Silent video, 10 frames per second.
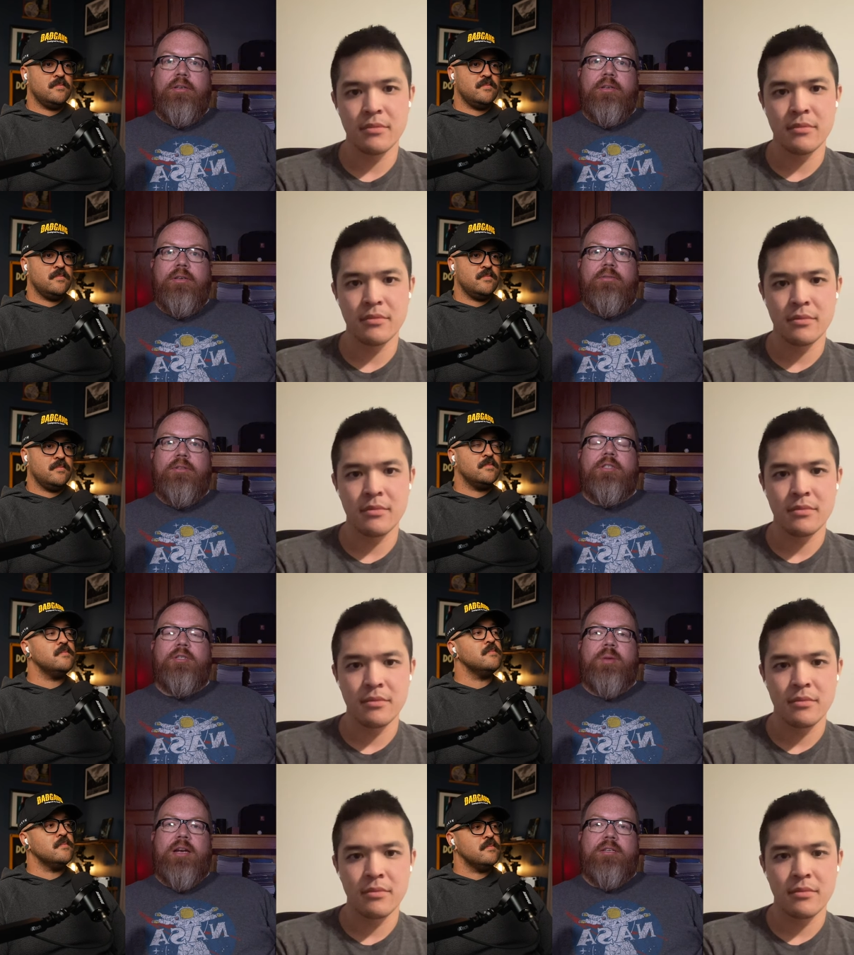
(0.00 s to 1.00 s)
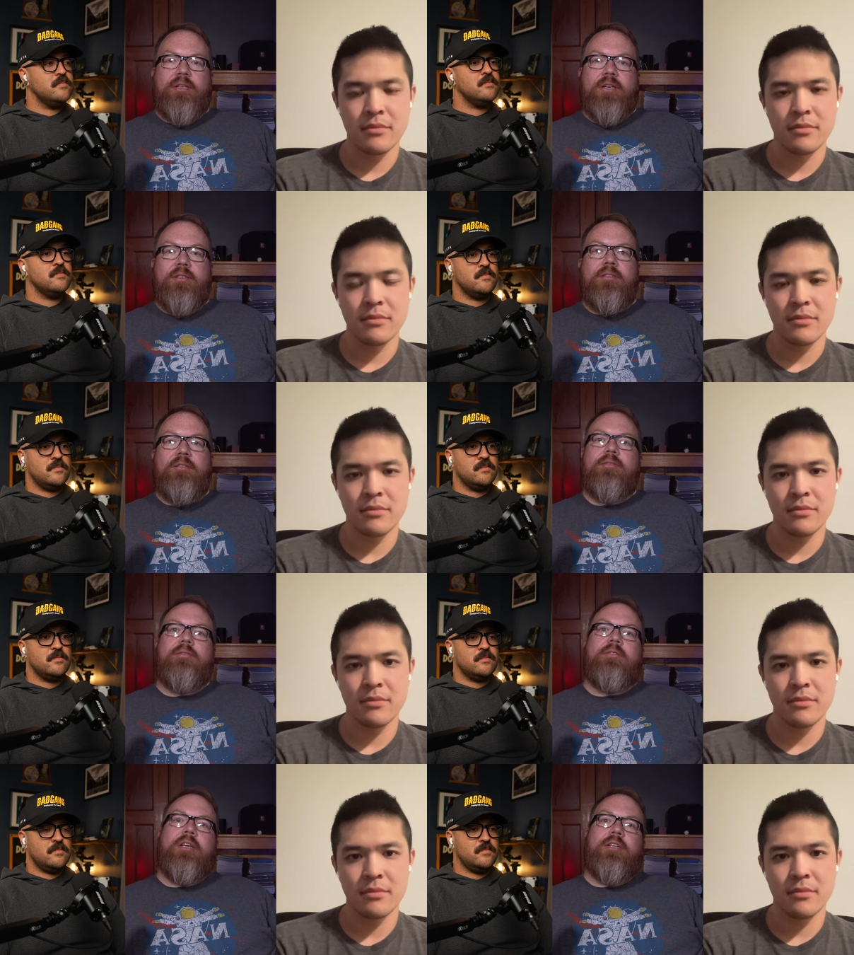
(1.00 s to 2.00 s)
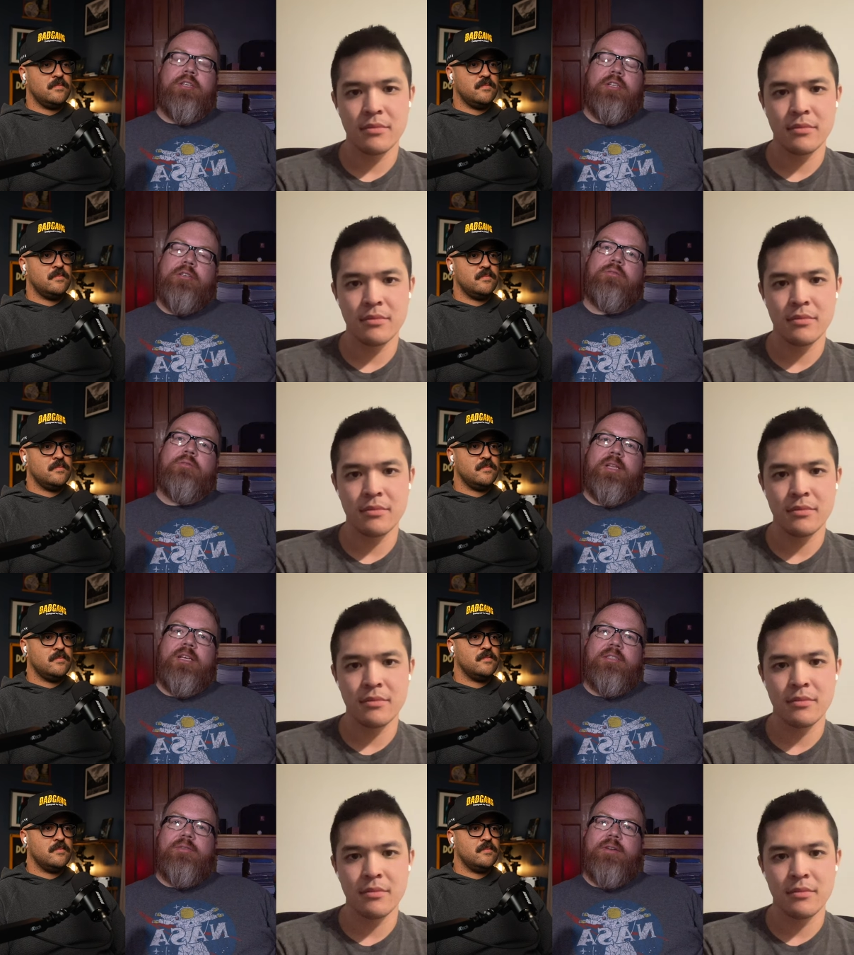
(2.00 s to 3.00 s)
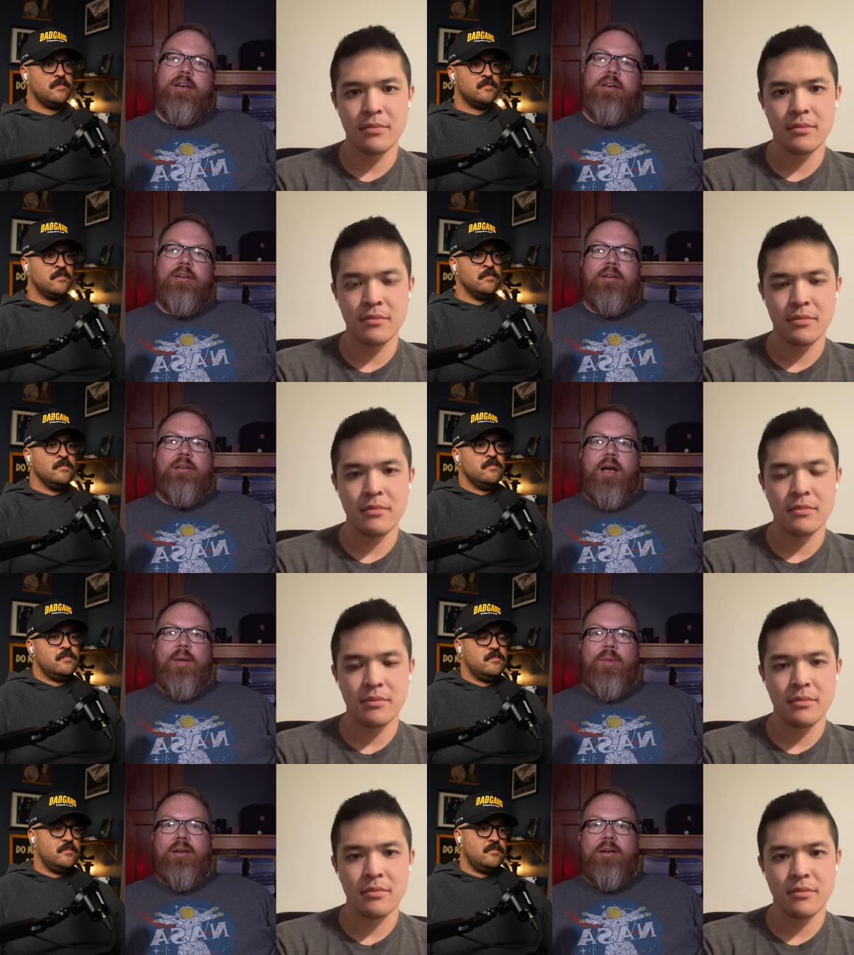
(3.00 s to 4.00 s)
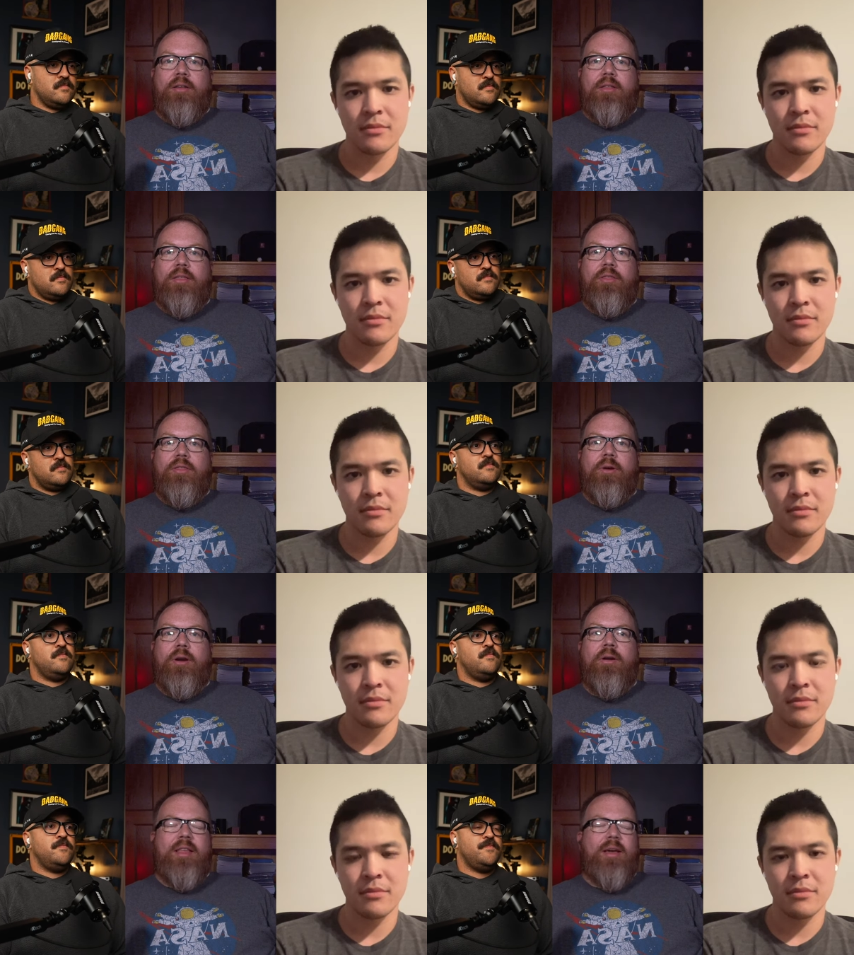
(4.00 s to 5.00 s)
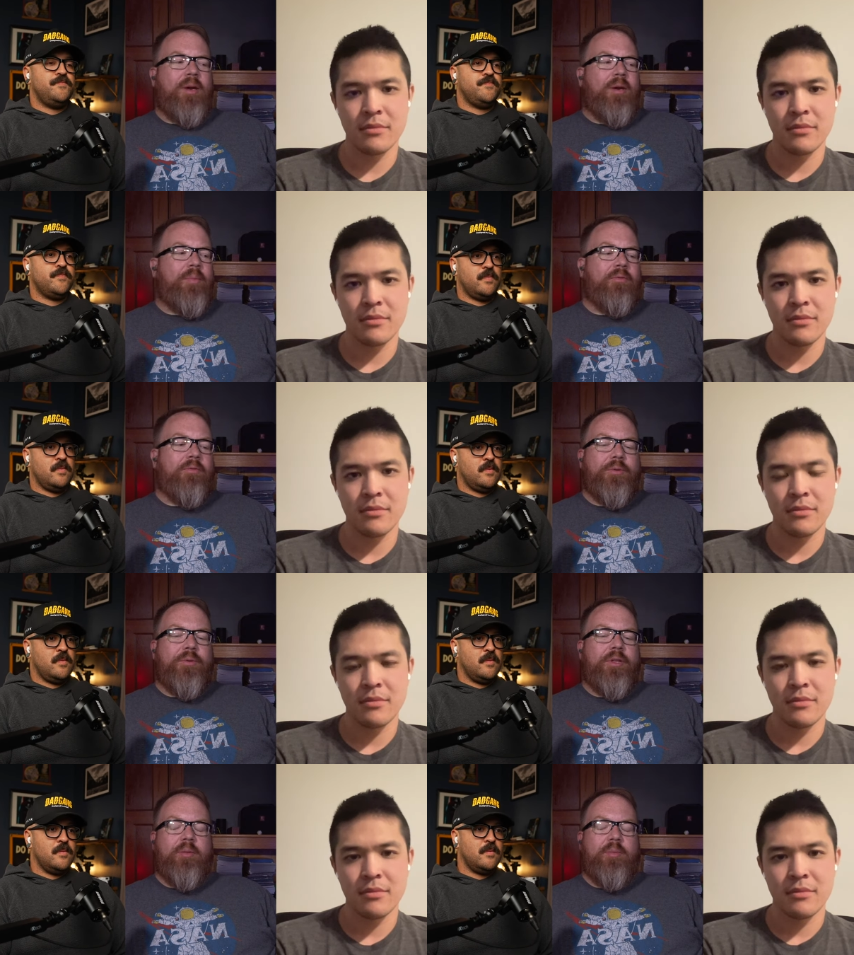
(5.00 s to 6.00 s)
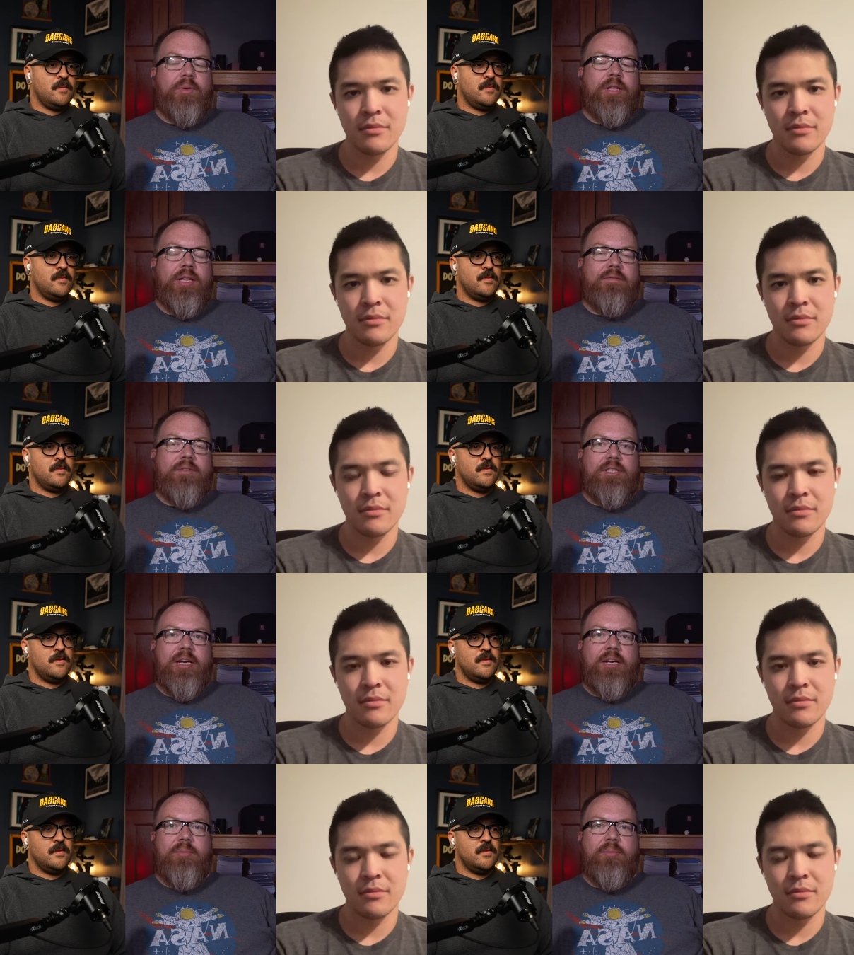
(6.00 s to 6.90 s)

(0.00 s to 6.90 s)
Speaker 1: When she's potty mm-hmm. trained, then she can do swim lessons, right? I'm not gonna throw, and that might be a rule at the pool. i have to check, but